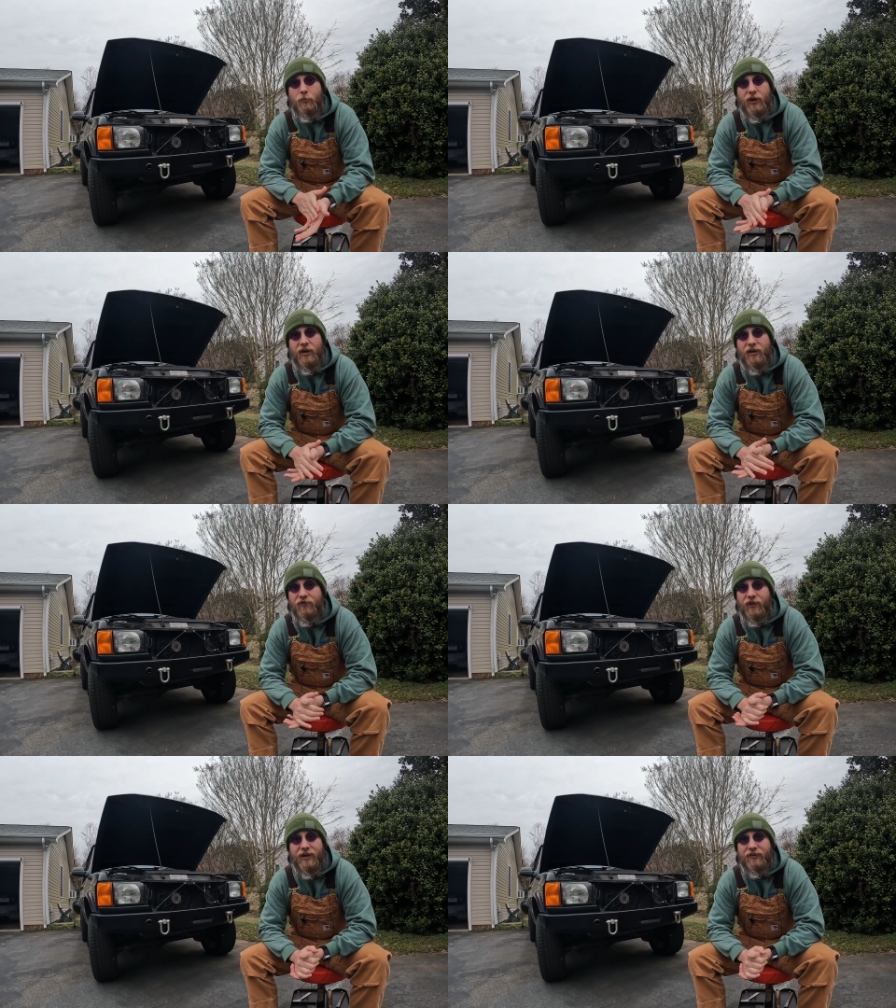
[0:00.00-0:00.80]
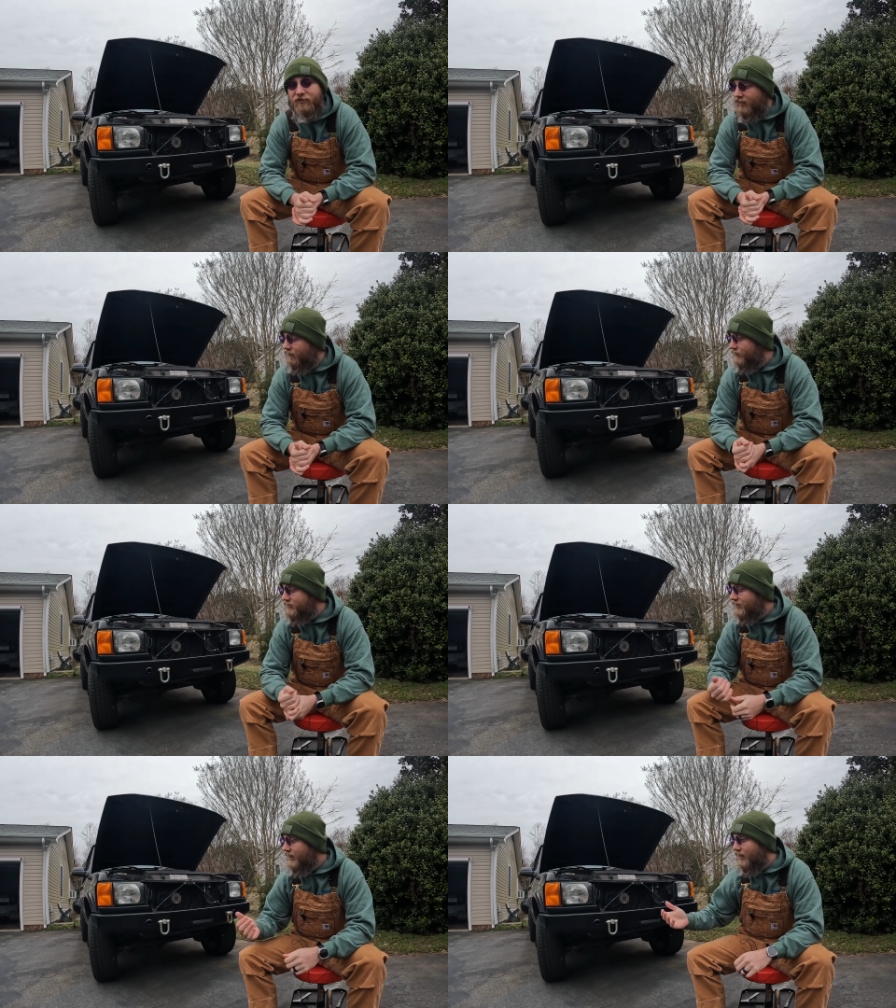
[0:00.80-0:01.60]
But like I said, if
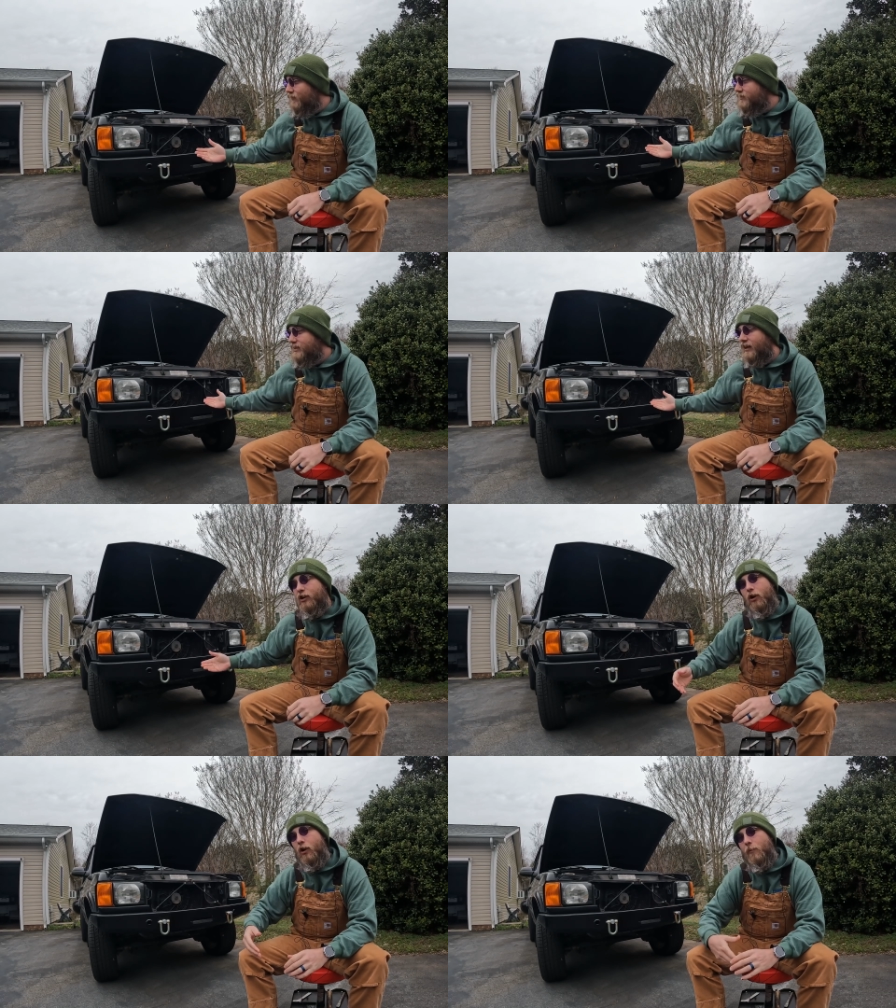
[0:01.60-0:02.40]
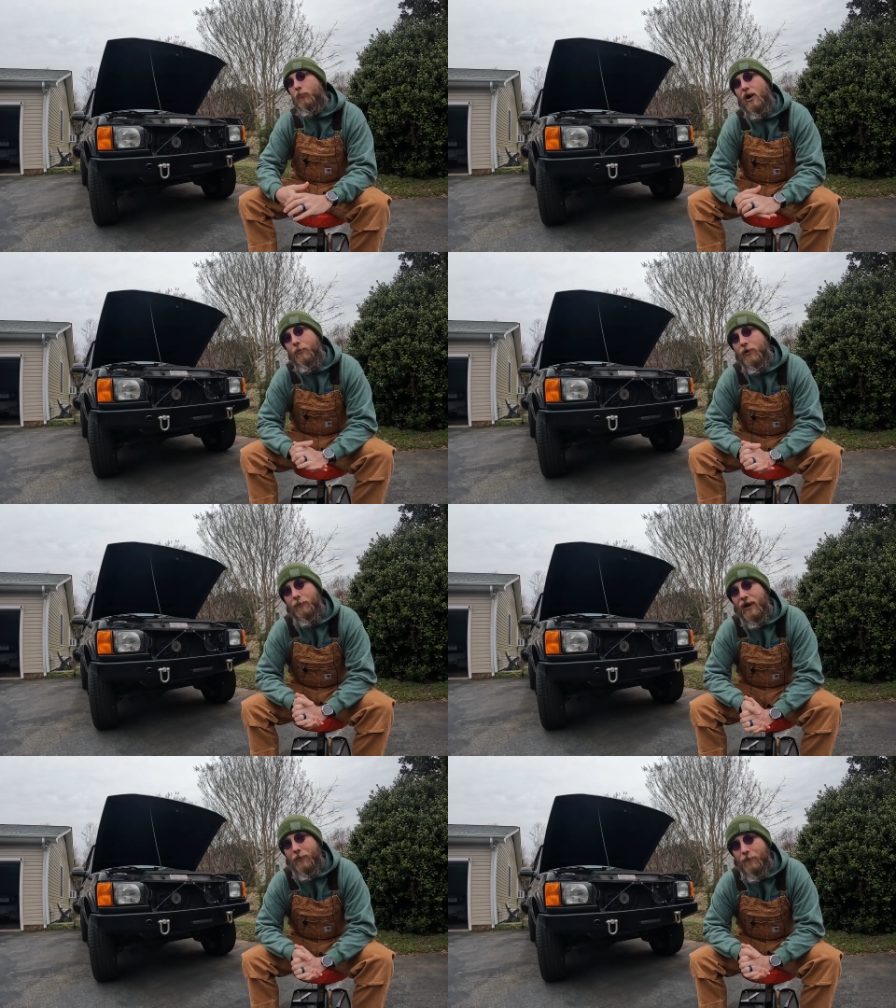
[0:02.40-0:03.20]
it's not a current problem,
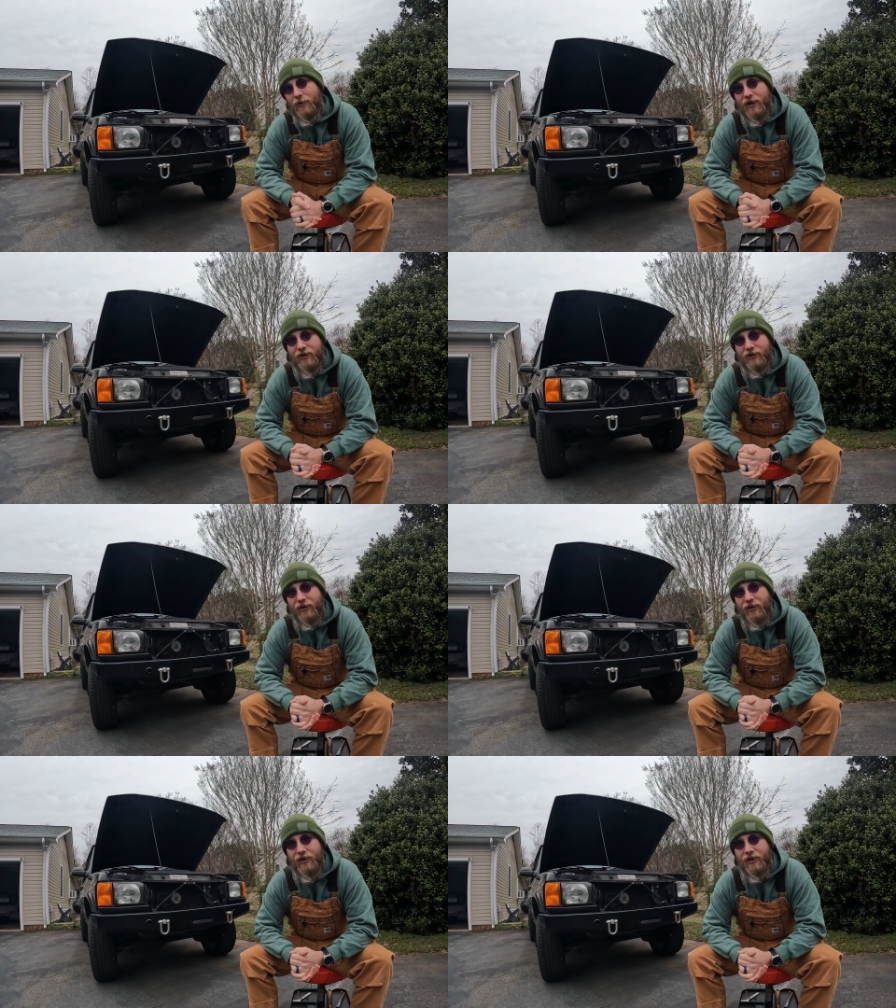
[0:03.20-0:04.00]
I'm not gonna